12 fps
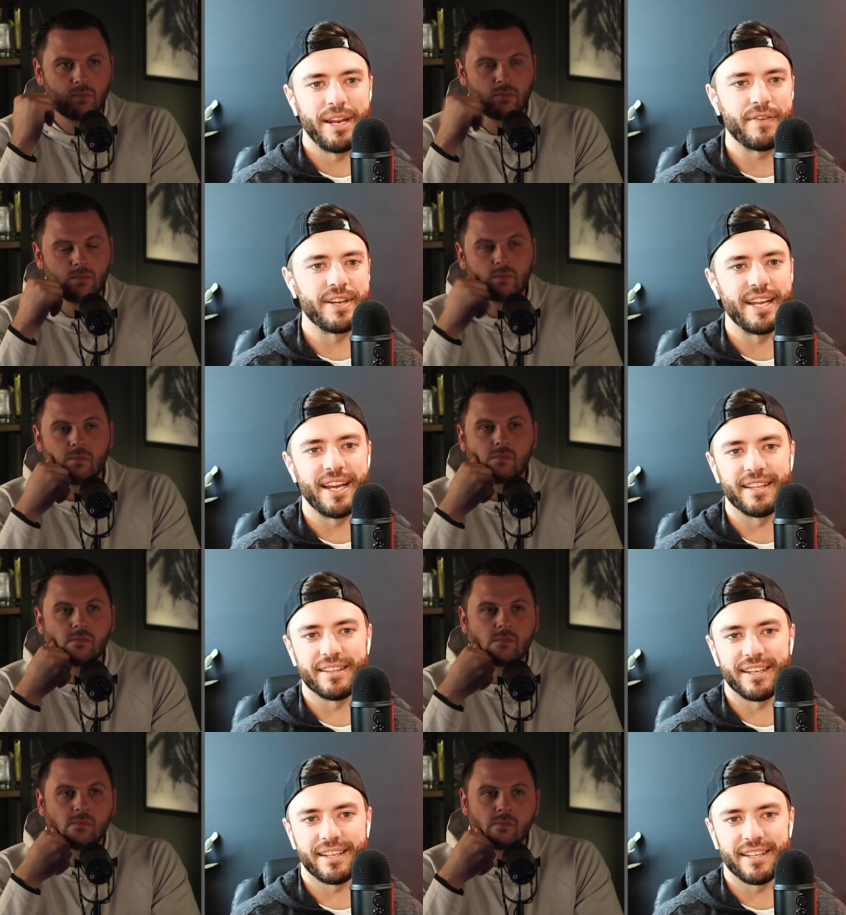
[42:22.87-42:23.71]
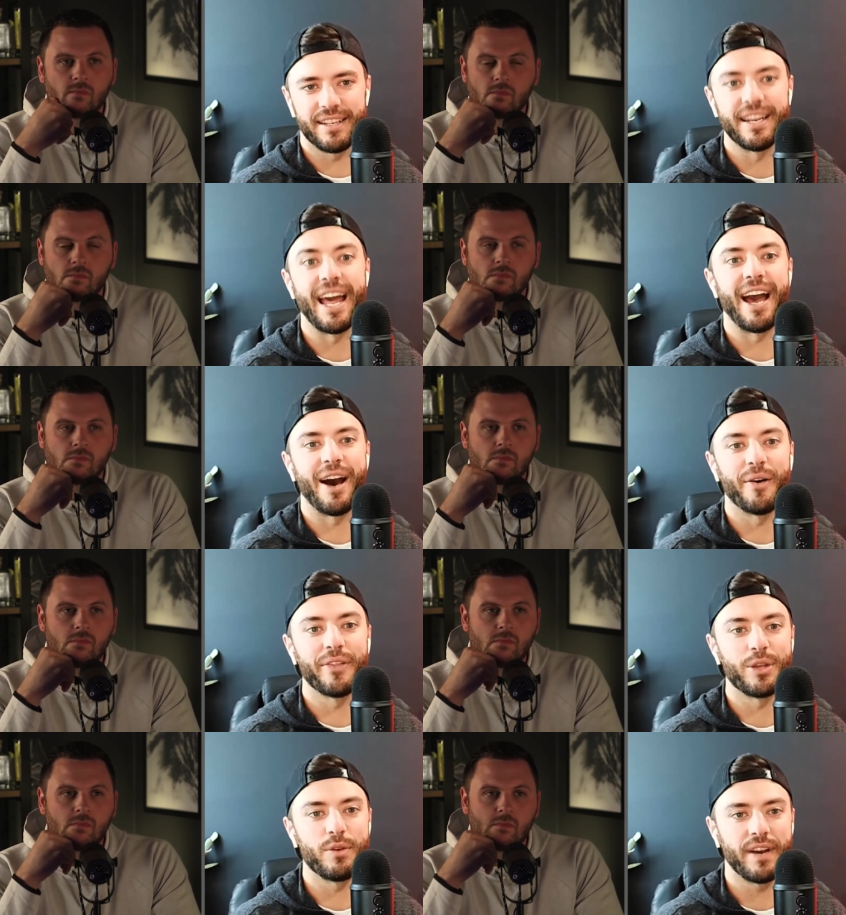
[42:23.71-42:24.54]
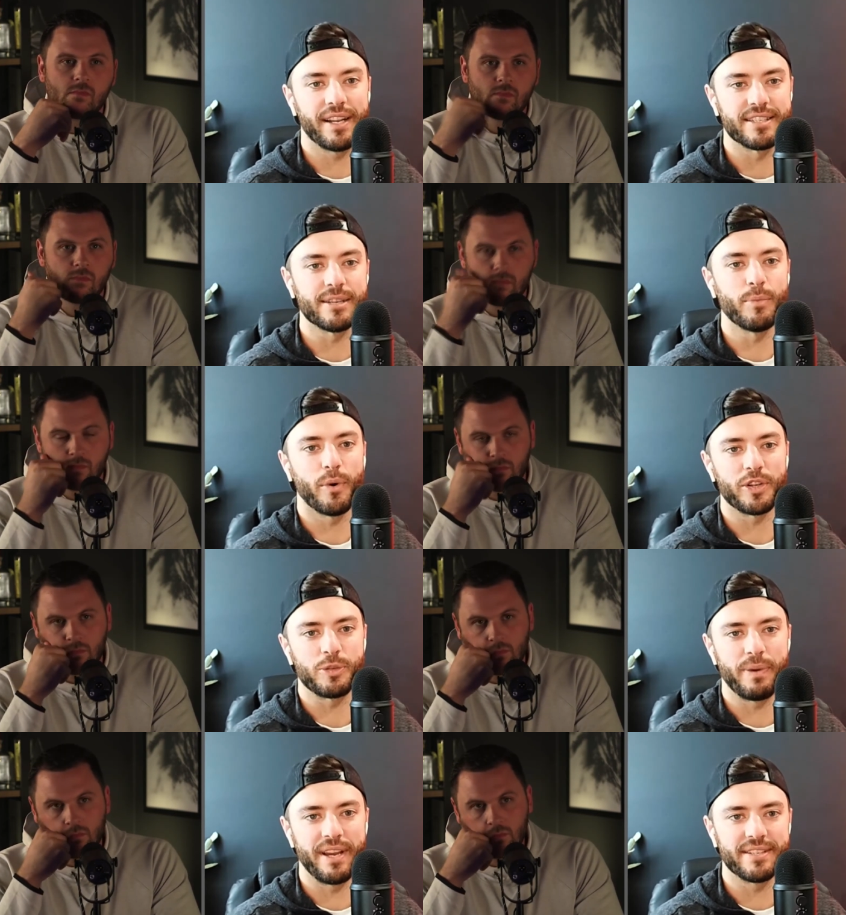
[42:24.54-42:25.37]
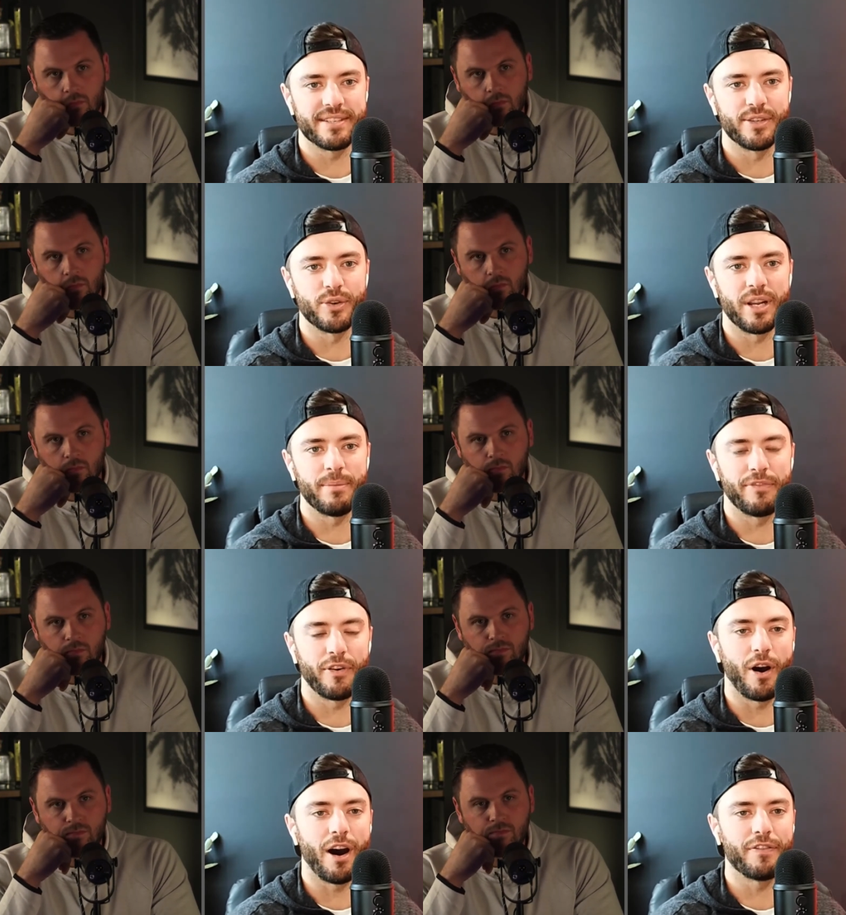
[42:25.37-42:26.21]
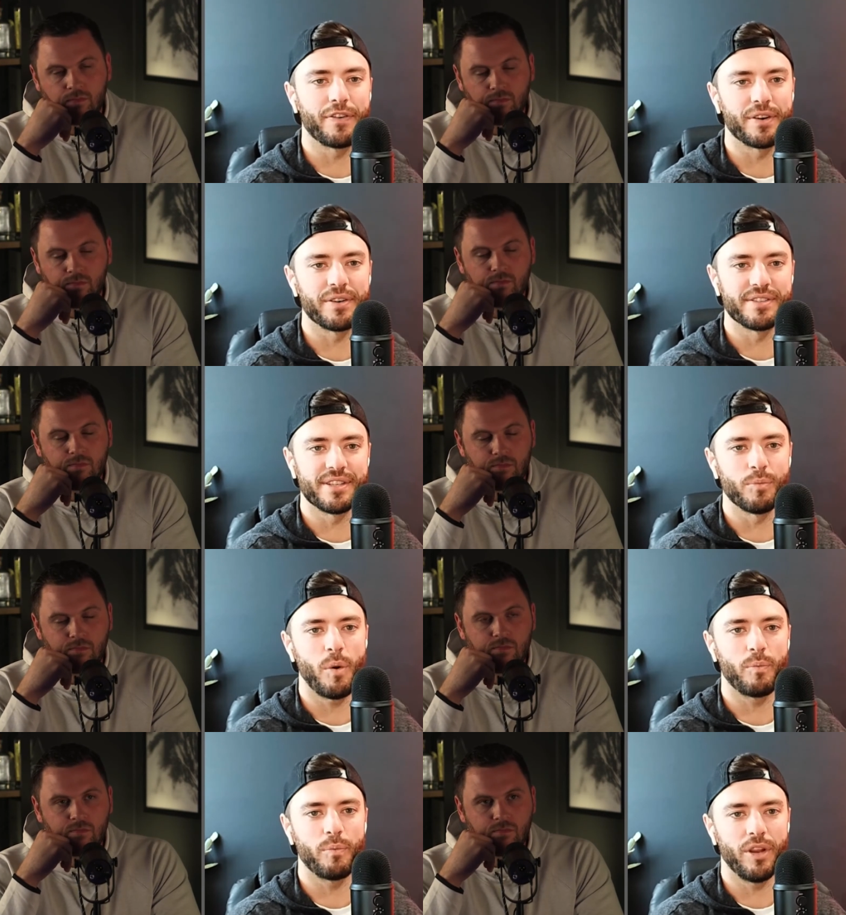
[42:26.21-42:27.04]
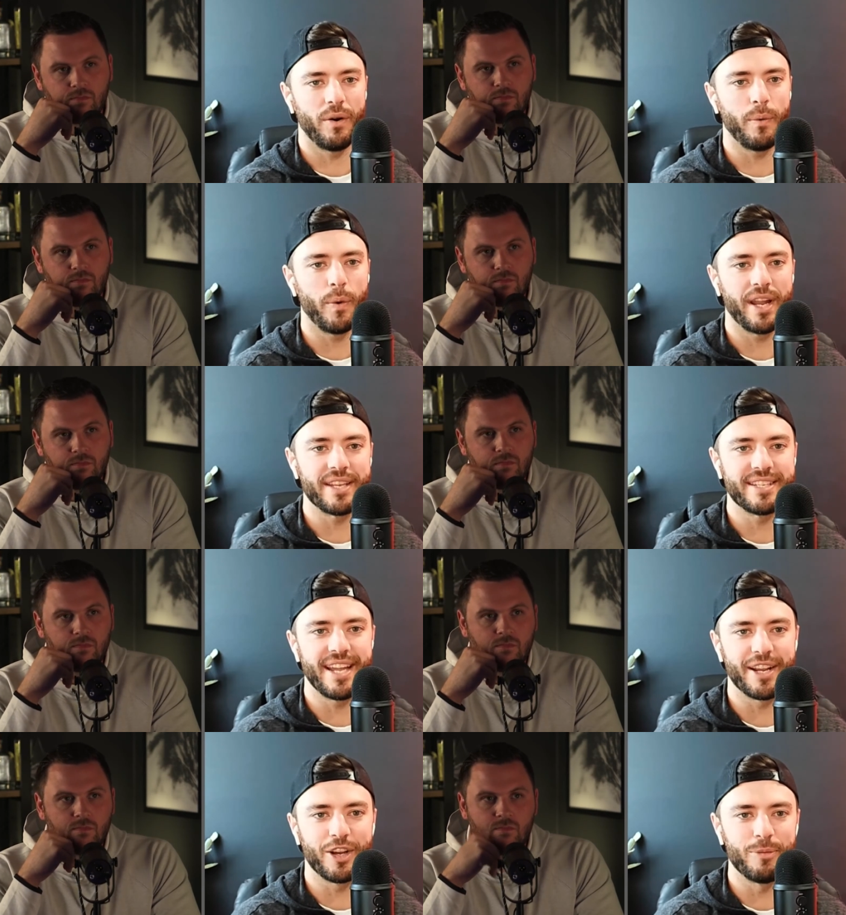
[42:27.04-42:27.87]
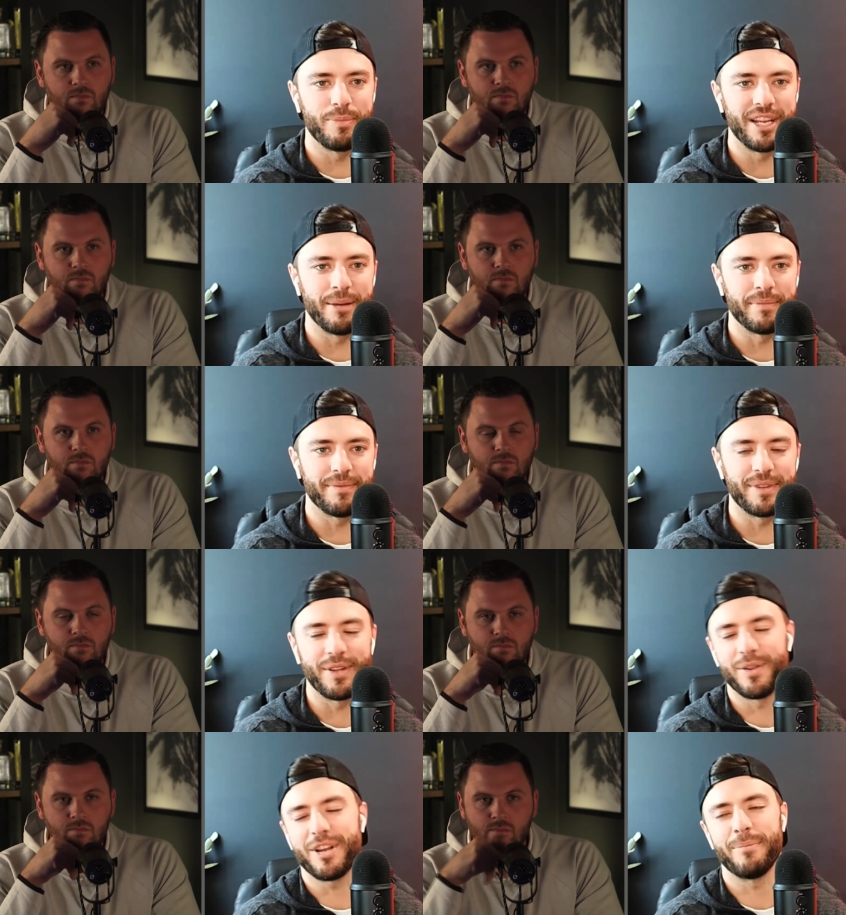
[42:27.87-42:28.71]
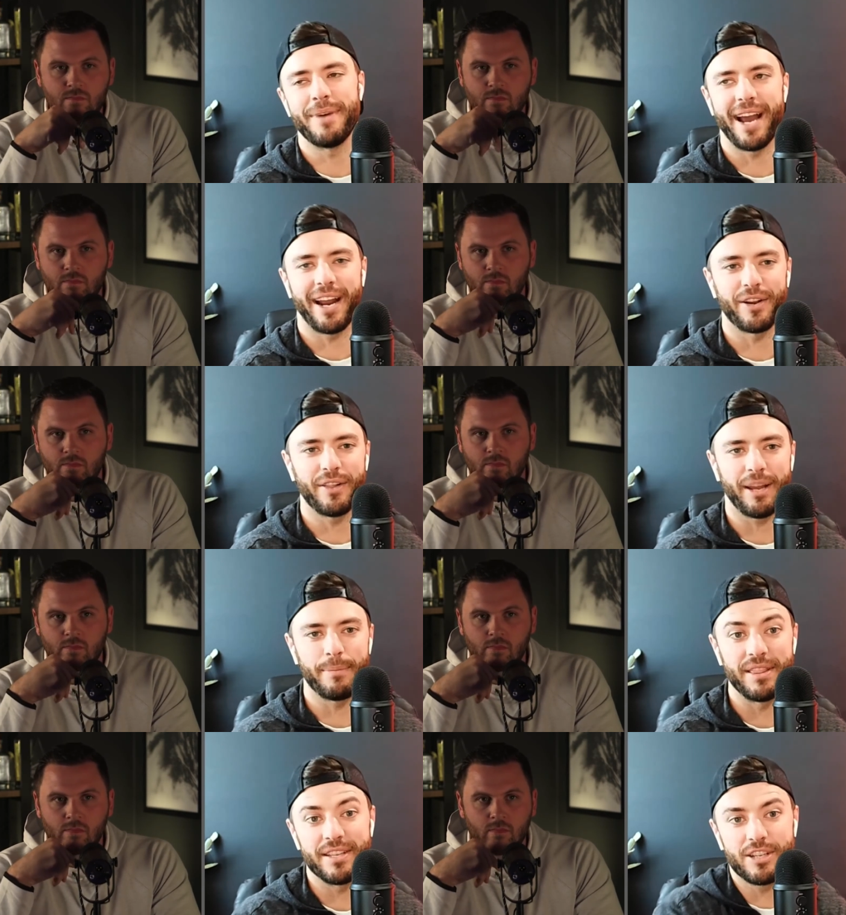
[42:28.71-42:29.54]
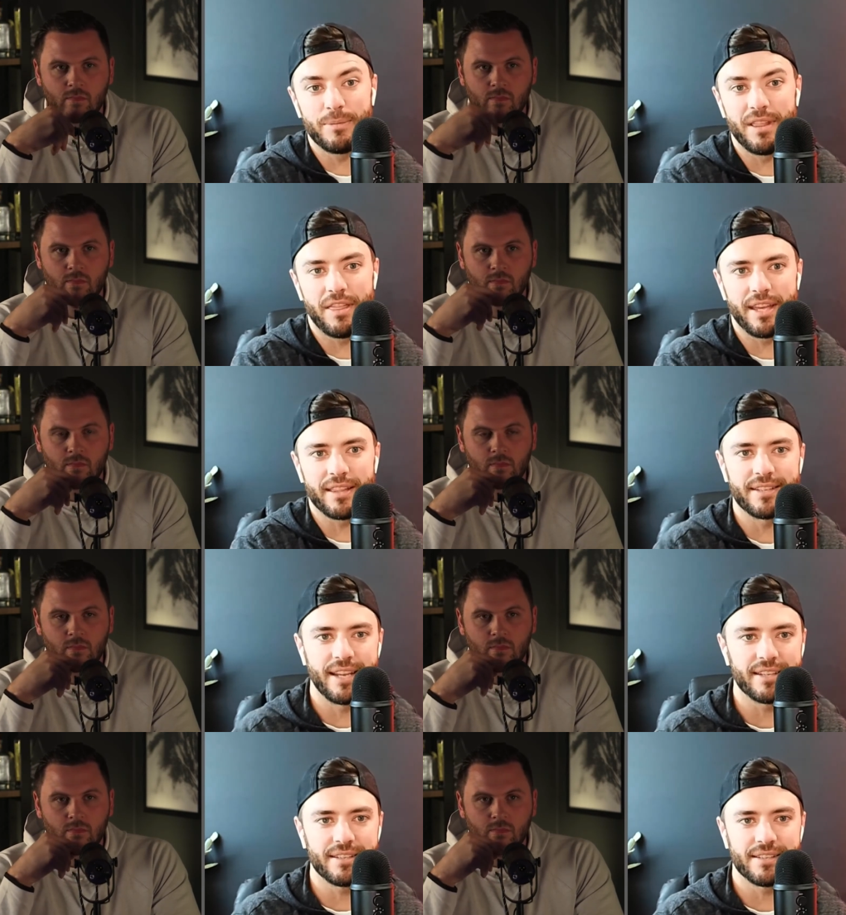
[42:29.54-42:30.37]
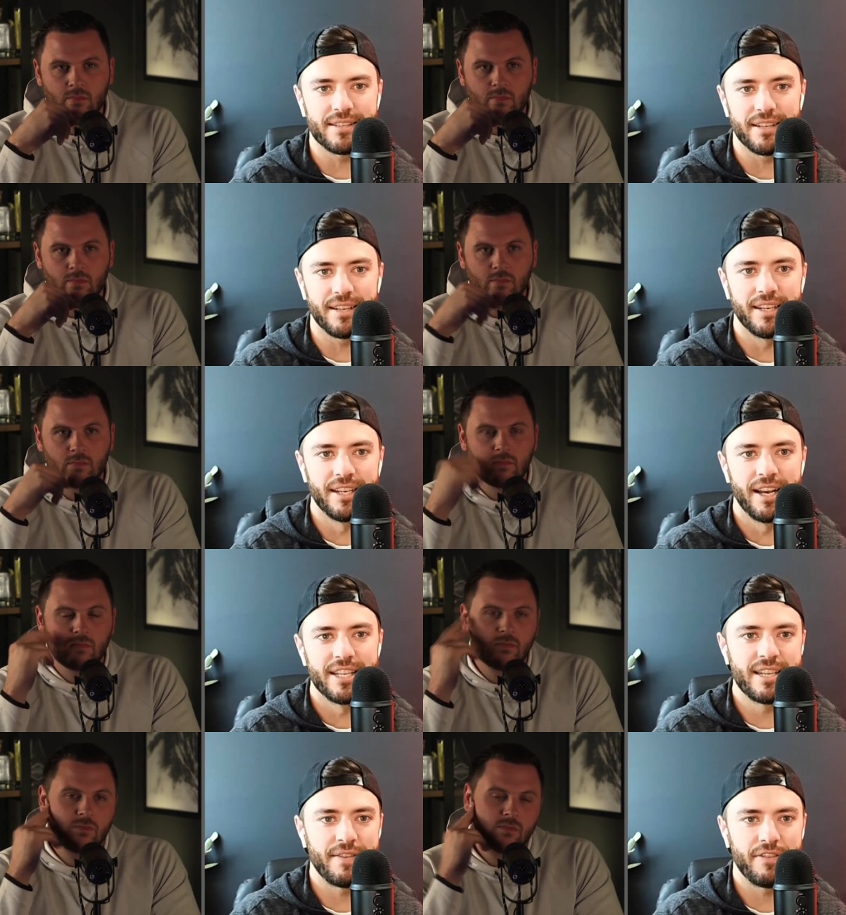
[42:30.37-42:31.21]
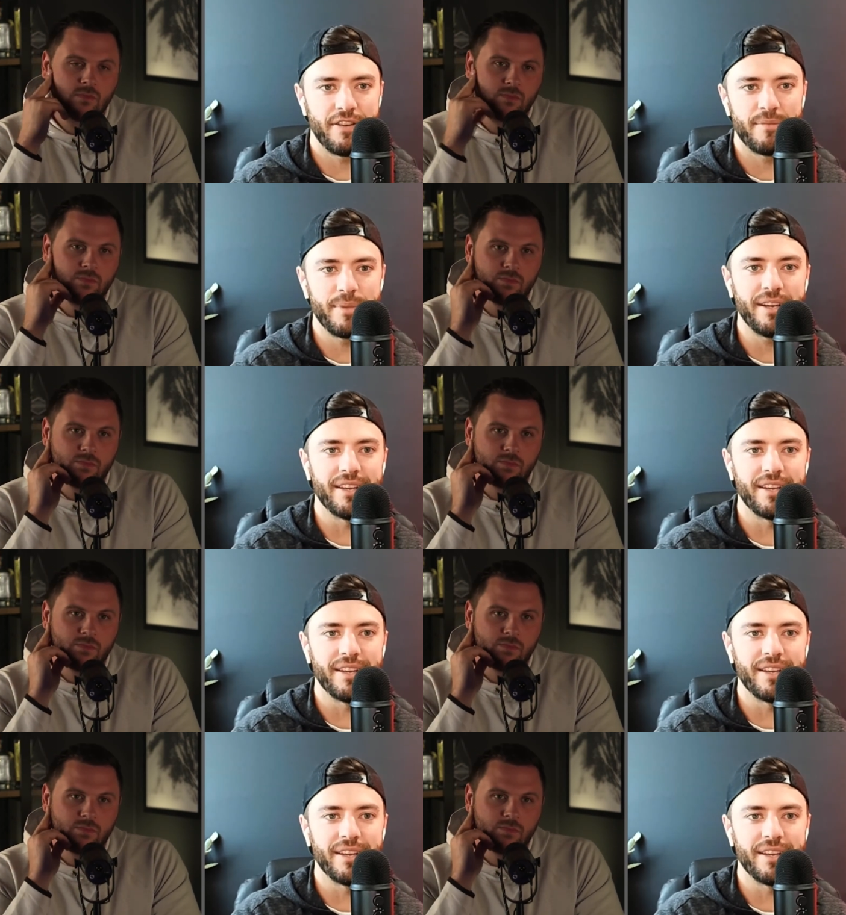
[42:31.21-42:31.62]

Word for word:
Speaker 1: mean, every day, like now that you've got some more space to dream for offers and what, you know, what SDA could be, um, you know, you come back and you're like, I mean, this could be the thing that takes us to 75